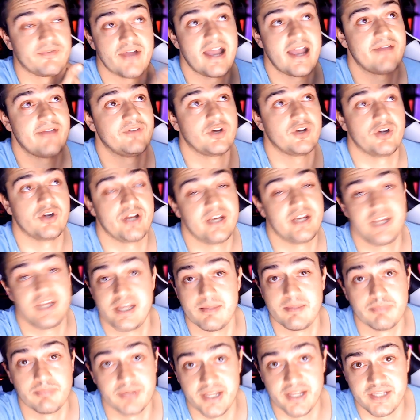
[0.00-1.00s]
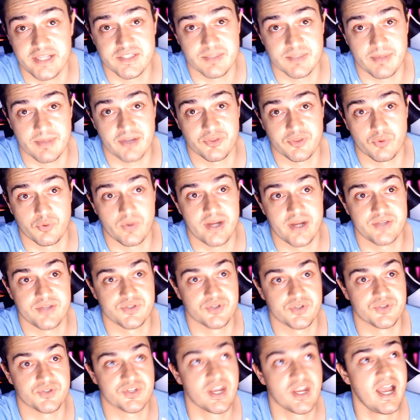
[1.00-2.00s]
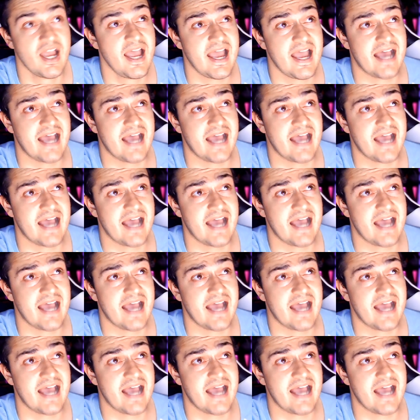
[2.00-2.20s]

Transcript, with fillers: I haven't heard any complaints about the Razers,